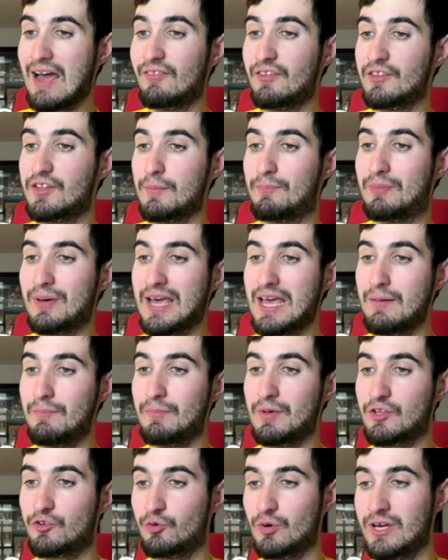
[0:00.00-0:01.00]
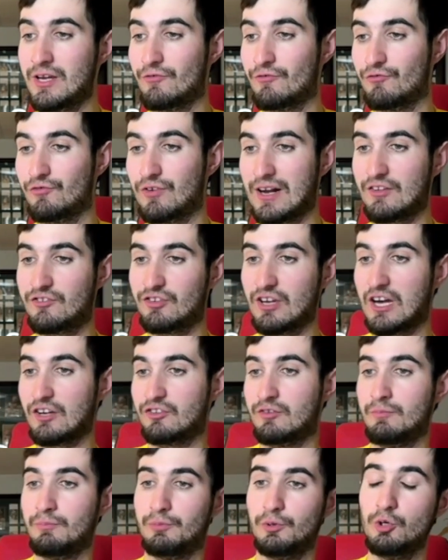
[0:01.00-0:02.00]
the debate between Red Sox
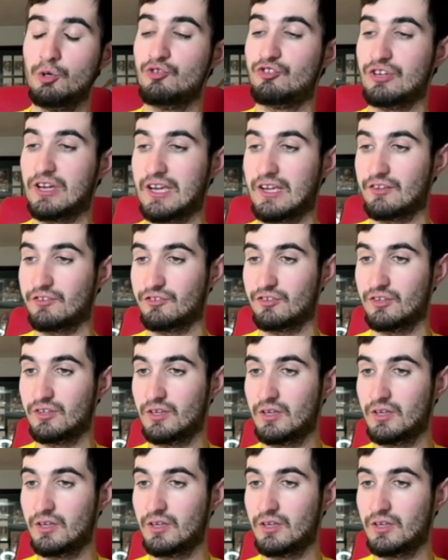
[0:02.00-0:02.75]
and Blue Jays.